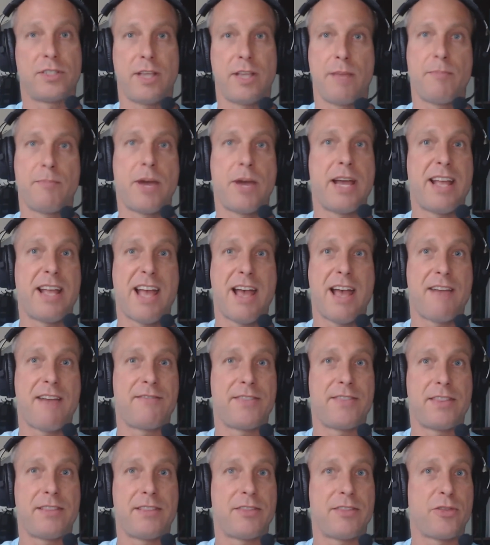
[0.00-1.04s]
They might
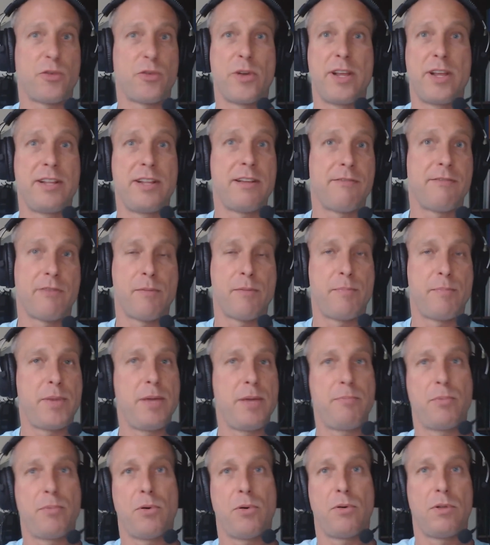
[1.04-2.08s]
have 3 different
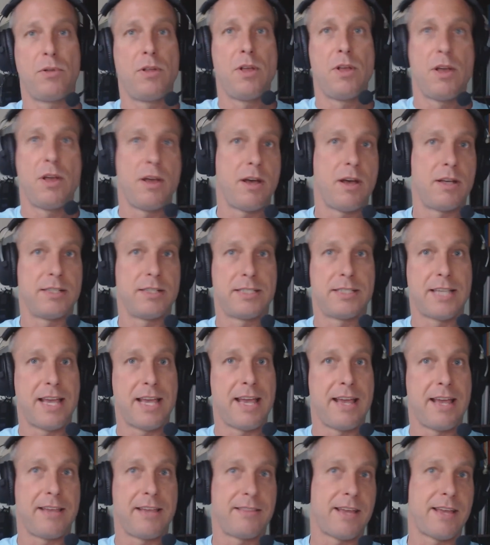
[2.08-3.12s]
people
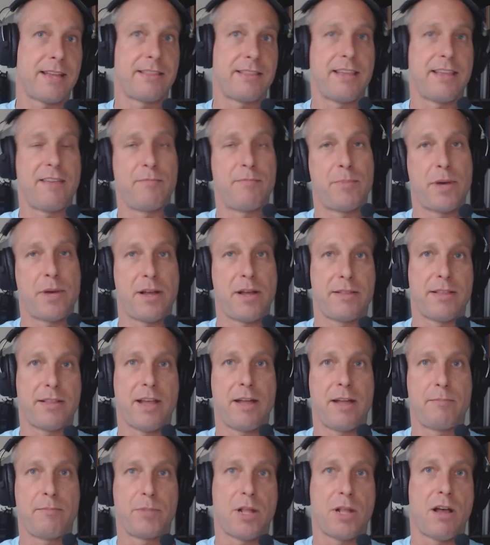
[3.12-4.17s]
saying that they bought
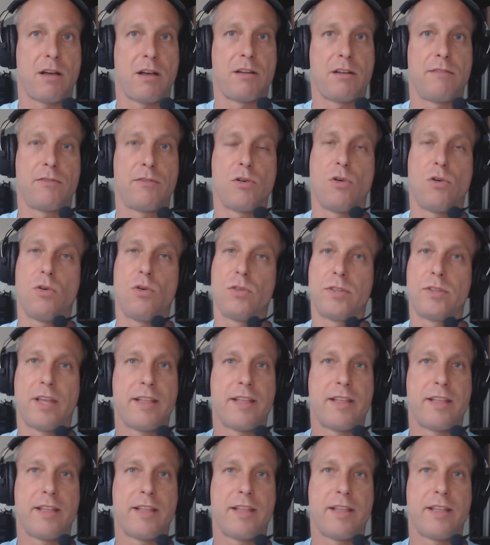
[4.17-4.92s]
that block of gold.